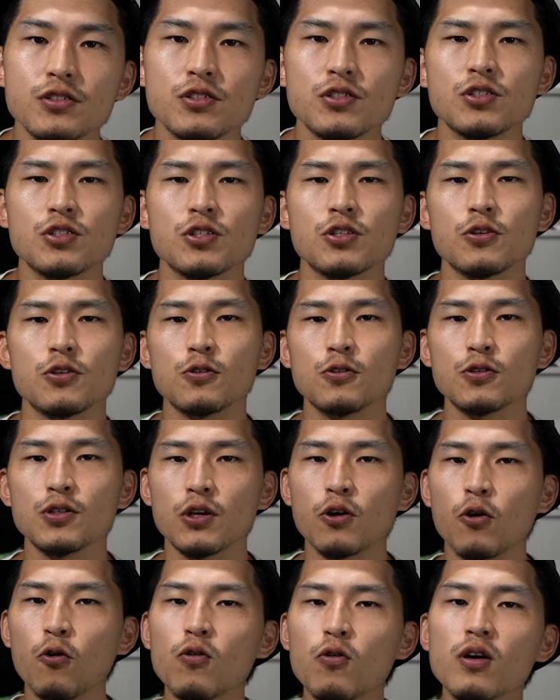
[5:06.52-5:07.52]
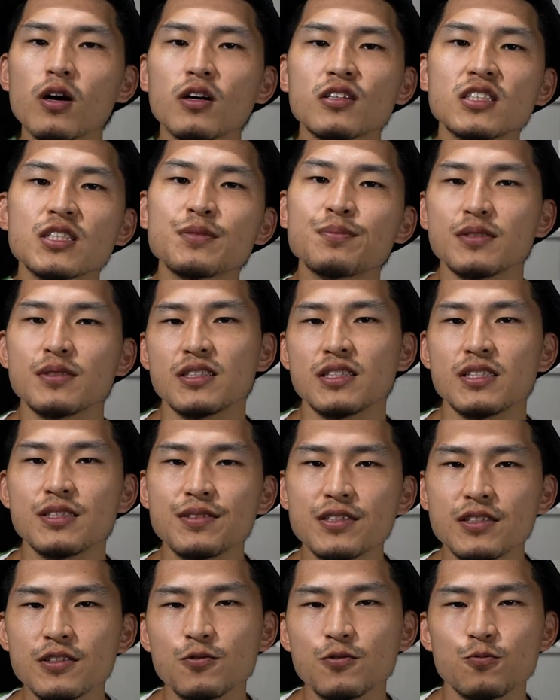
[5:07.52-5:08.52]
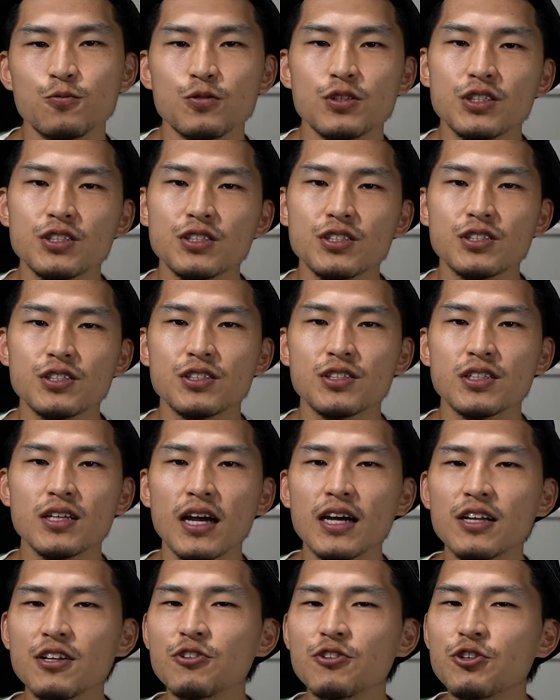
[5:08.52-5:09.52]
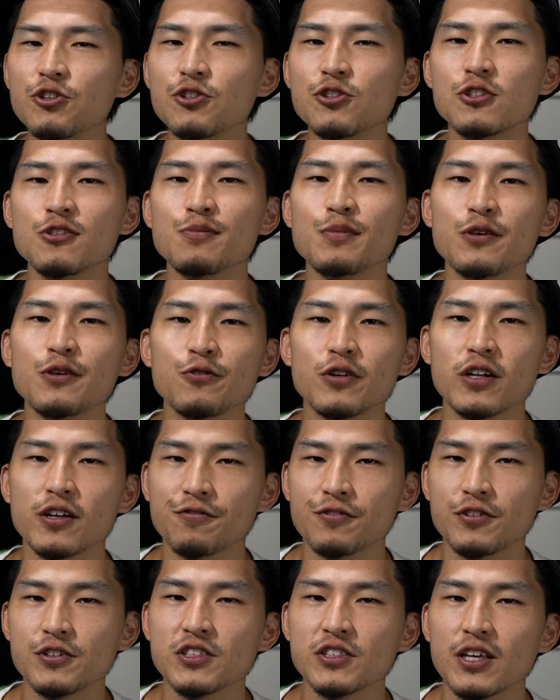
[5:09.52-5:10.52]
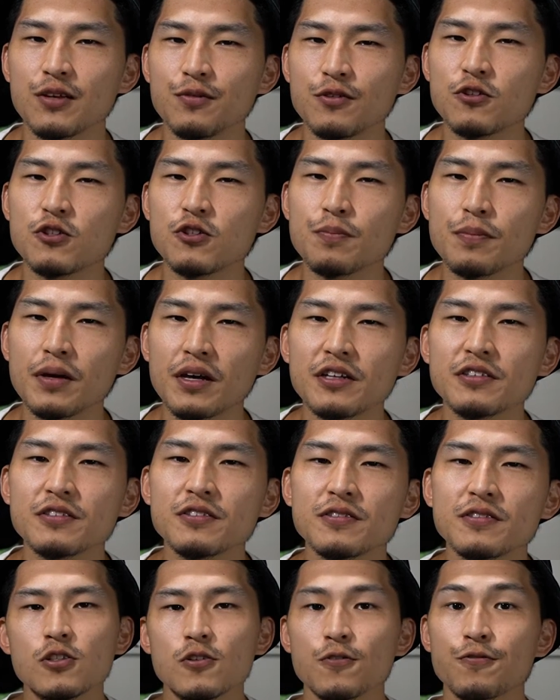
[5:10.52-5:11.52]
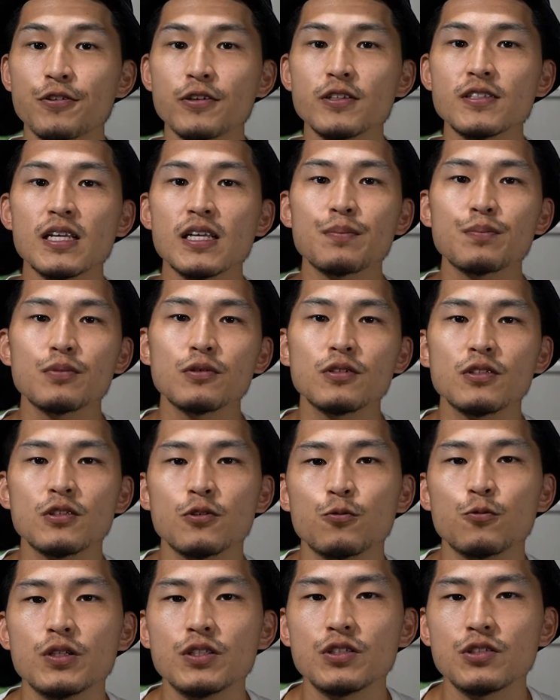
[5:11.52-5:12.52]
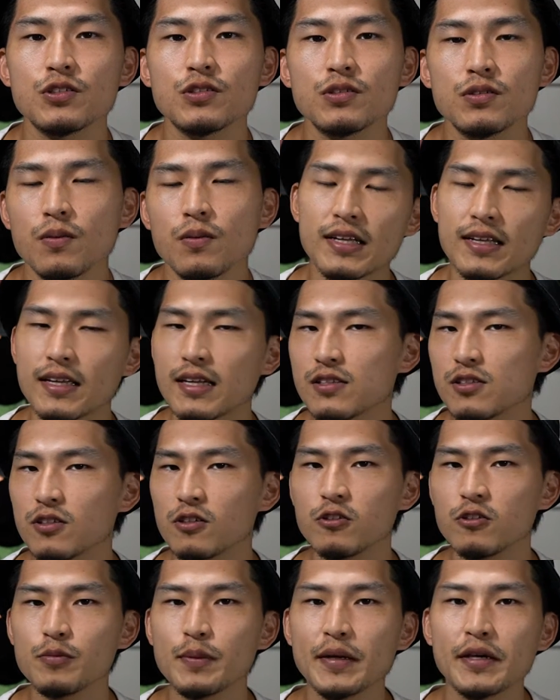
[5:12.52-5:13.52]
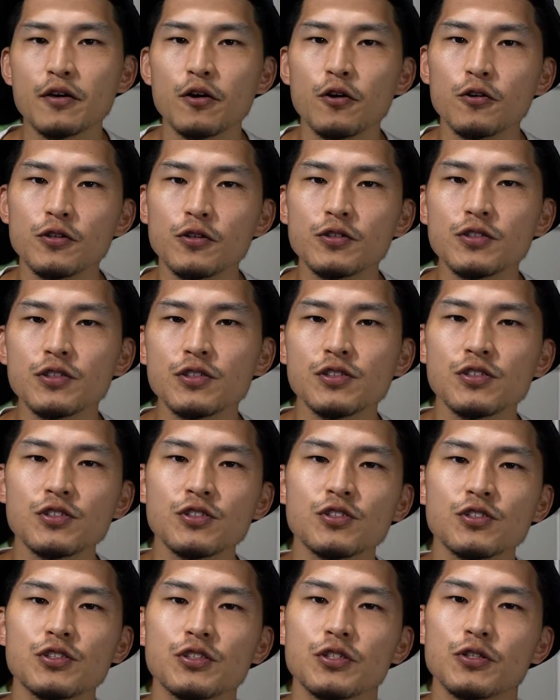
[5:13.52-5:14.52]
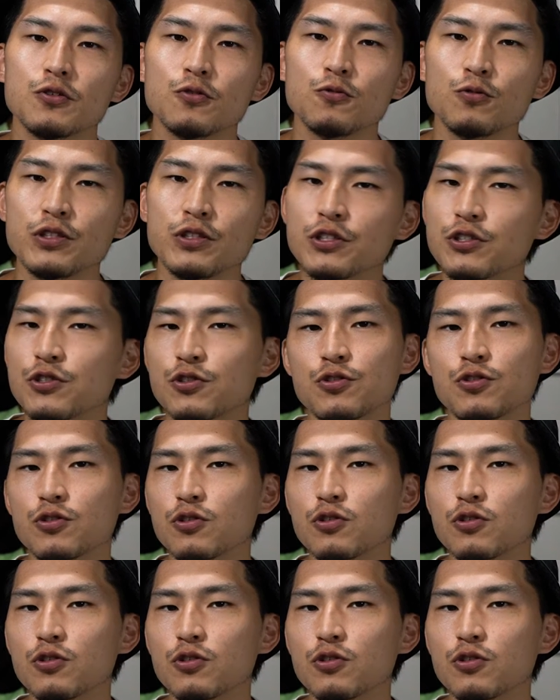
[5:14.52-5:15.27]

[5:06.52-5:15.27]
so the whole concept of season was kind of new to me when I first came to Japan. So for example, in the winter, it gets a little bit colder, so we just,